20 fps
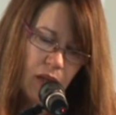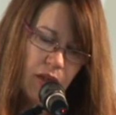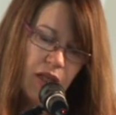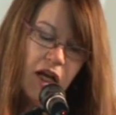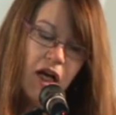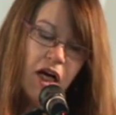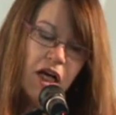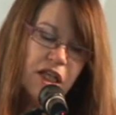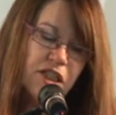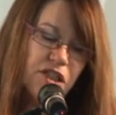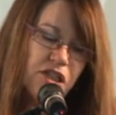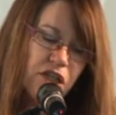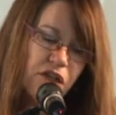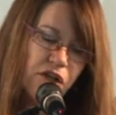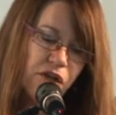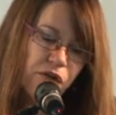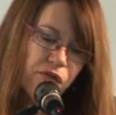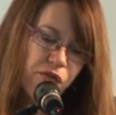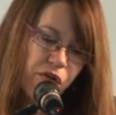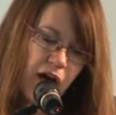The
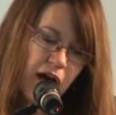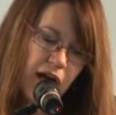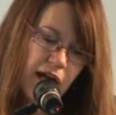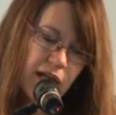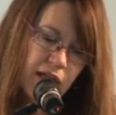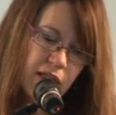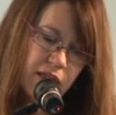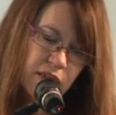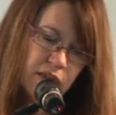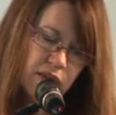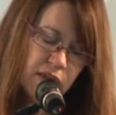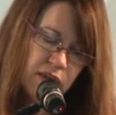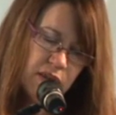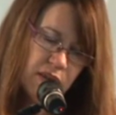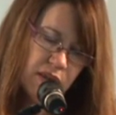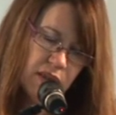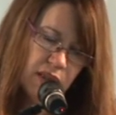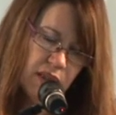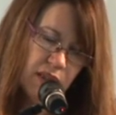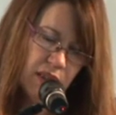idea of
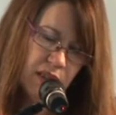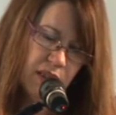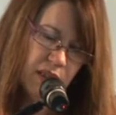islands.